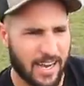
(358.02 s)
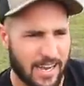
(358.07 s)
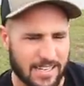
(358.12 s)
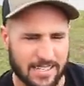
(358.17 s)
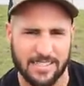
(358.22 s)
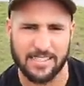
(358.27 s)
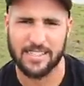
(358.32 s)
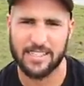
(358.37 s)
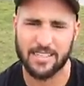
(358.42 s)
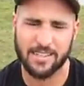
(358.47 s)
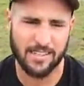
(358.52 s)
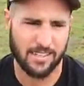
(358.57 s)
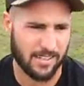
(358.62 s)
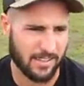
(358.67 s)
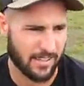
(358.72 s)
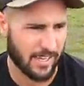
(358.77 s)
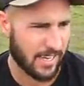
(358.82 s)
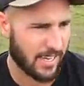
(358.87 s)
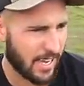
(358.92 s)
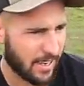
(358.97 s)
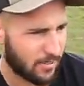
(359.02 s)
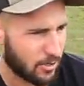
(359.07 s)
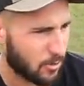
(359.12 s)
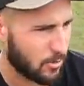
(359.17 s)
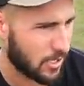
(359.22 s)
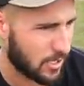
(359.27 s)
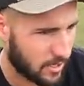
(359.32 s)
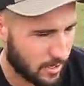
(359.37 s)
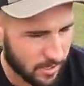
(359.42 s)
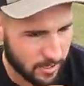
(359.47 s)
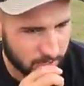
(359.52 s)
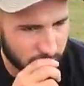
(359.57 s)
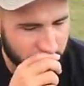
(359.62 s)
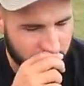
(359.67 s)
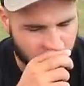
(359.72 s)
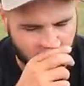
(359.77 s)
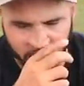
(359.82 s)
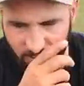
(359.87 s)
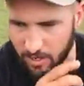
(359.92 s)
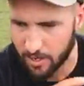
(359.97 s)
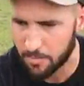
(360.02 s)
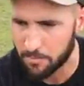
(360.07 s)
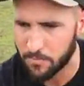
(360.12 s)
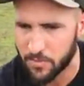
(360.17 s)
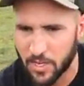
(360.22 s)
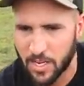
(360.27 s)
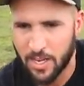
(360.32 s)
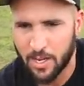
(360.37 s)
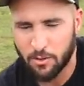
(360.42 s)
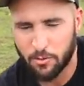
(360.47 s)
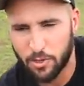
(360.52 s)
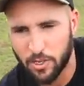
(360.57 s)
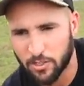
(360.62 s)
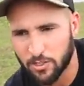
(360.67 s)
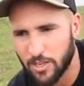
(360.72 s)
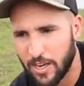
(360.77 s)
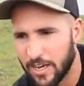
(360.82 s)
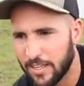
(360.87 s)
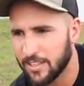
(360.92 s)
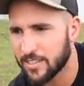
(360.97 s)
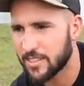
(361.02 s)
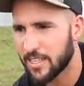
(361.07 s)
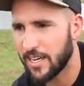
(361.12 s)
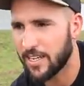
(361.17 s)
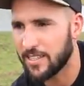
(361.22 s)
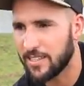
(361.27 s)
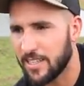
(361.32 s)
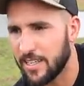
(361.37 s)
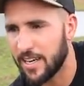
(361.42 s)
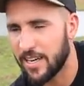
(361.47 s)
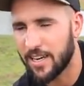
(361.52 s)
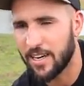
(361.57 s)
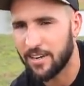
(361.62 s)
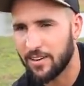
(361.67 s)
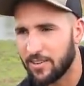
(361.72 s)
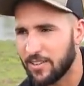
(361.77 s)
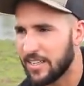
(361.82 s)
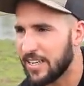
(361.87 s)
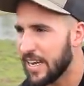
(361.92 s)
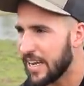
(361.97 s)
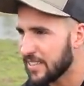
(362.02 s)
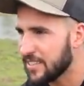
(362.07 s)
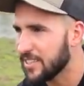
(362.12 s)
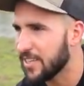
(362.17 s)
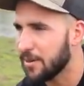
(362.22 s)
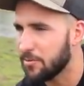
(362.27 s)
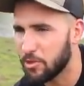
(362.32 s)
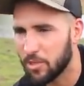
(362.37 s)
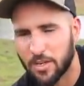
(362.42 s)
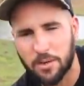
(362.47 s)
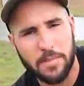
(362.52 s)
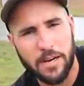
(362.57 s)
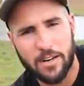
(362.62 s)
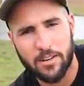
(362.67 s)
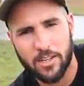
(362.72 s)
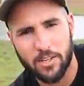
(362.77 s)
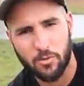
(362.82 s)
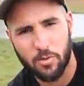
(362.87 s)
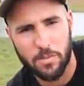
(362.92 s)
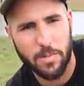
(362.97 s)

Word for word: idea, like after we clean this stuff up, we also had this idea, next time we come out here